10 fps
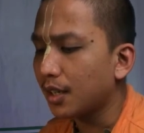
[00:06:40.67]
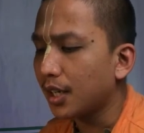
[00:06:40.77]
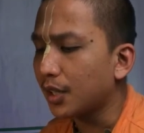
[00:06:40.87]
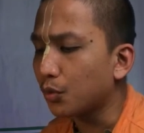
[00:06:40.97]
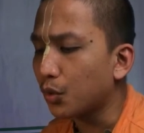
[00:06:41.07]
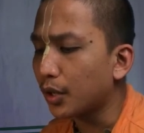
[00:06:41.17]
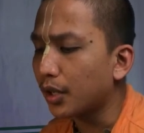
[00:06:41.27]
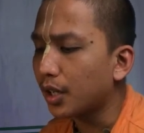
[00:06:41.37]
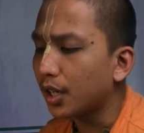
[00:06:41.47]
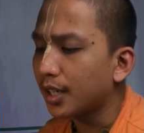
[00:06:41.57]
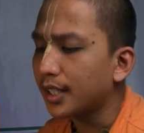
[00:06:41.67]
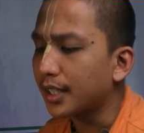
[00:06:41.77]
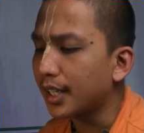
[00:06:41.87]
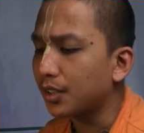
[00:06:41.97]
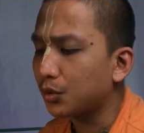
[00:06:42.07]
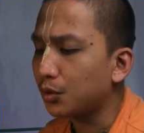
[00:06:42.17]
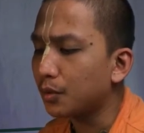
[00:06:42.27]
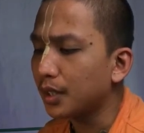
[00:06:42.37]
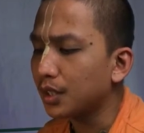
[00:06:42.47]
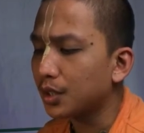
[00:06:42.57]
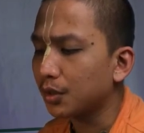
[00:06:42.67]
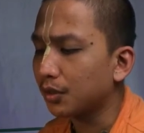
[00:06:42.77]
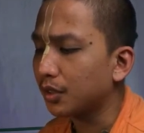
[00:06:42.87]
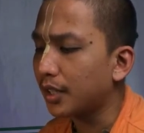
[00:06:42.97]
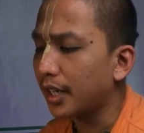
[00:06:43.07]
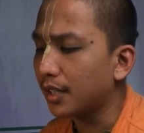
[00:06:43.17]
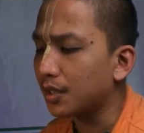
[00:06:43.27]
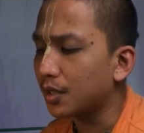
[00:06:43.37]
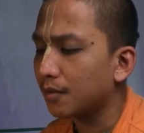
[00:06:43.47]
and wore great turbans on their heads.